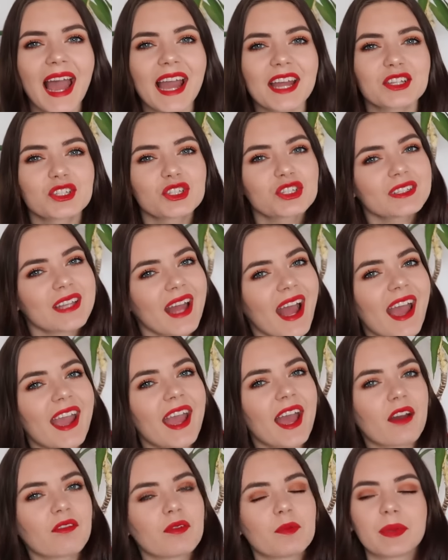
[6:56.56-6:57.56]
I
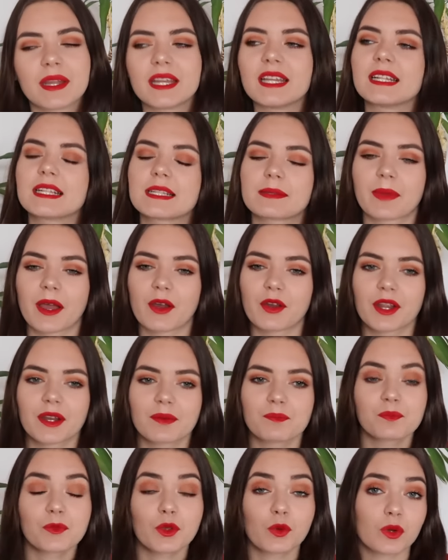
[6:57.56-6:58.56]
have opinions about
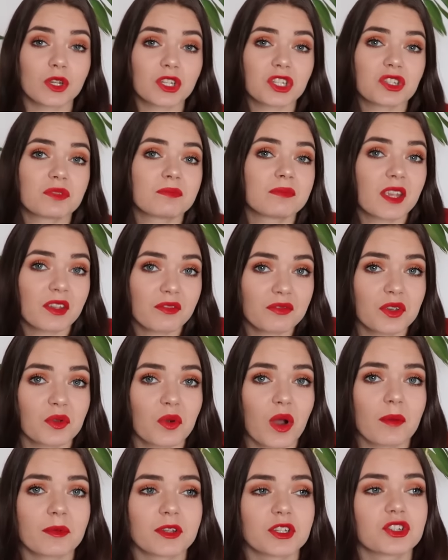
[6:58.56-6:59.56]
it, which if
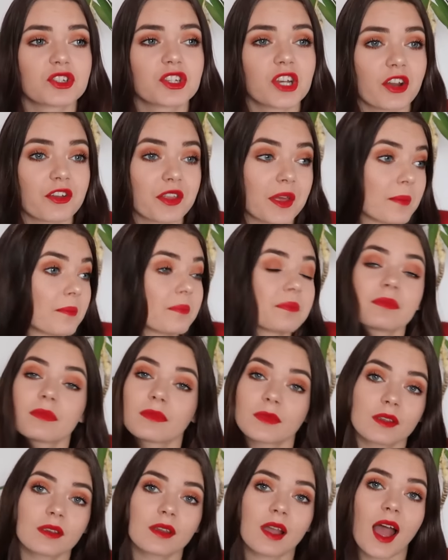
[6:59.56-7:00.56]
you want me to share them,
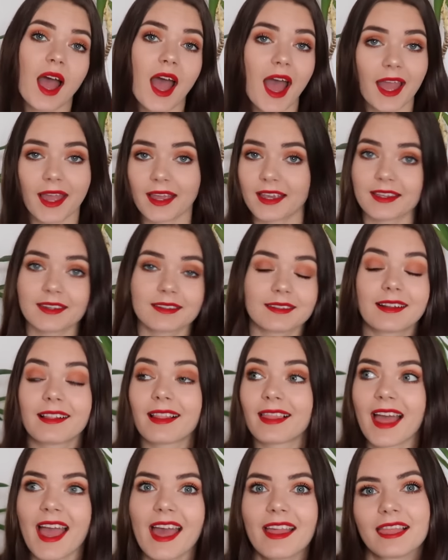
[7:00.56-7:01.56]
I can
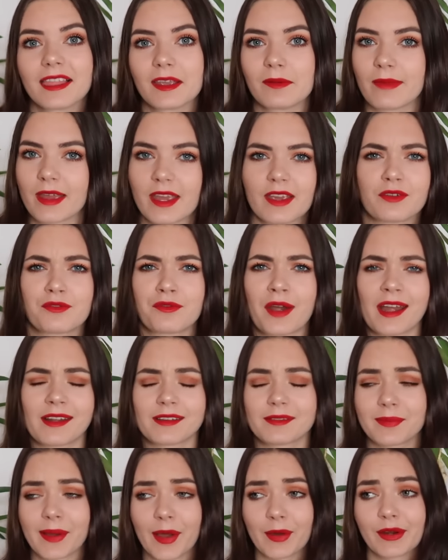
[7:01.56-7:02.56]
gladly make a
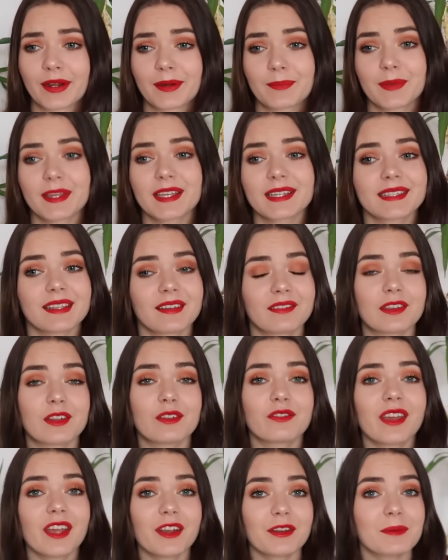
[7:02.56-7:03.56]
rant about it because I
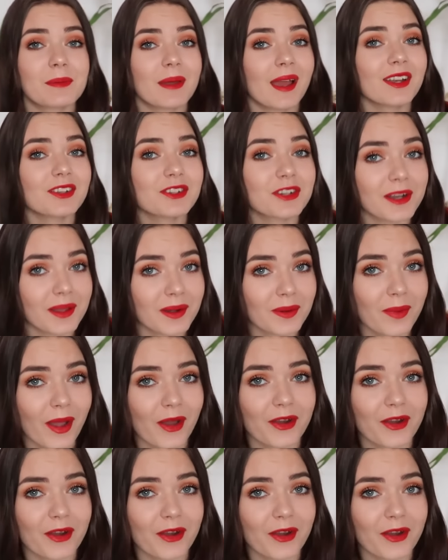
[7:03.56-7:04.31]
feel very passionate